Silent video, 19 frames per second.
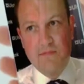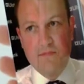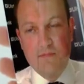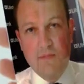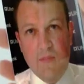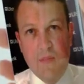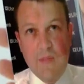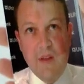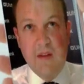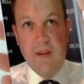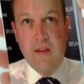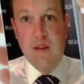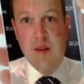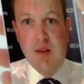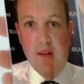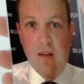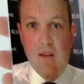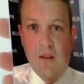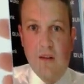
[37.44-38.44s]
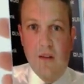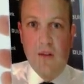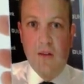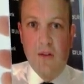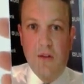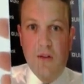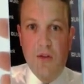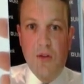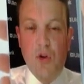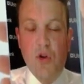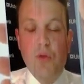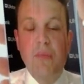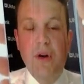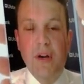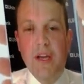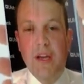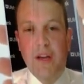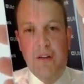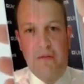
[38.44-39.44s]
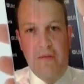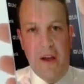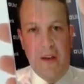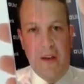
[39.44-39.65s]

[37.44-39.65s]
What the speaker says: you have privacy and a secure internet